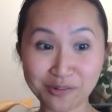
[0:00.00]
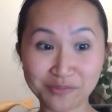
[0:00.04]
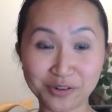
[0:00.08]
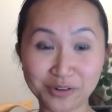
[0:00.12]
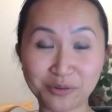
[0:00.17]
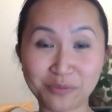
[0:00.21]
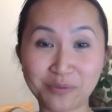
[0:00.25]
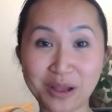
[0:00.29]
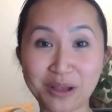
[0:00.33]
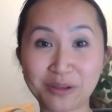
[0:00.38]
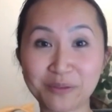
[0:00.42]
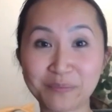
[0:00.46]

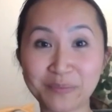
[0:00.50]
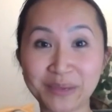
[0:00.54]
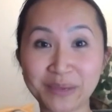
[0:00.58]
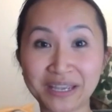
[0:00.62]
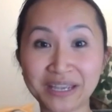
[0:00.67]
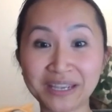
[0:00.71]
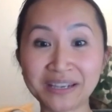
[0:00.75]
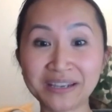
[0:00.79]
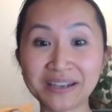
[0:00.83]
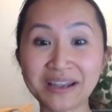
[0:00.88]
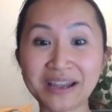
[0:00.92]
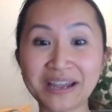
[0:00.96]

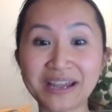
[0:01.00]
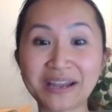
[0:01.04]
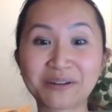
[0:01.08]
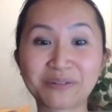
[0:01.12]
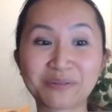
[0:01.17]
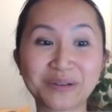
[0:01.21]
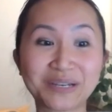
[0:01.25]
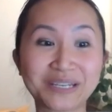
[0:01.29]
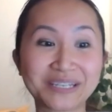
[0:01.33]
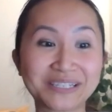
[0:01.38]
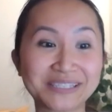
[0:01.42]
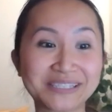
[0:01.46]
overwhelming. It
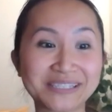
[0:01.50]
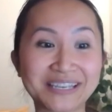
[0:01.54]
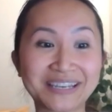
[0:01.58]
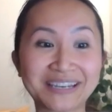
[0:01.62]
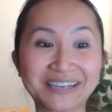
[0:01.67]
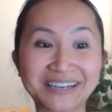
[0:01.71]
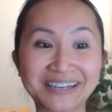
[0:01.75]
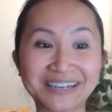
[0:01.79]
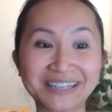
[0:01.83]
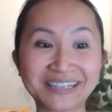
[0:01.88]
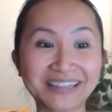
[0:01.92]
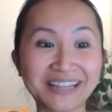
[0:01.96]
was
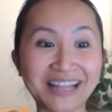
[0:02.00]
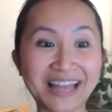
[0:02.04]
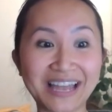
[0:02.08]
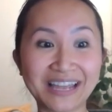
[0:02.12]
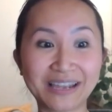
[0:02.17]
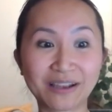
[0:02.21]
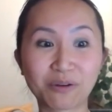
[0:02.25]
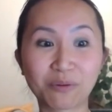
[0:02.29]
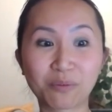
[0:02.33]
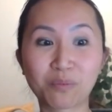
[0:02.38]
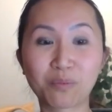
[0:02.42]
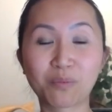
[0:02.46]

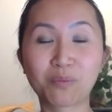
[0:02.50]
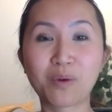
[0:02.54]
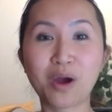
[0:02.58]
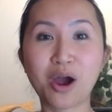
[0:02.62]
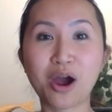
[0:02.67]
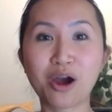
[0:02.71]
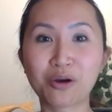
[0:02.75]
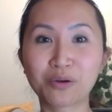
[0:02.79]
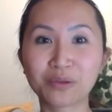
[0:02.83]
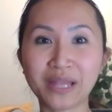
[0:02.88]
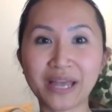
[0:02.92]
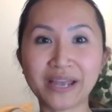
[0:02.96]
like,
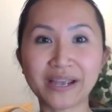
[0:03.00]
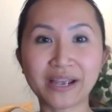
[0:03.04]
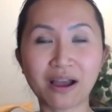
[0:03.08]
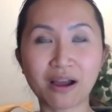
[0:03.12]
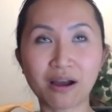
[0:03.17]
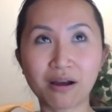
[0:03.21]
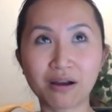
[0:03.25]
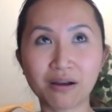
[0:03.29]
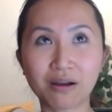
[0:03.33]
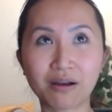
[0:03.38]
whoa, like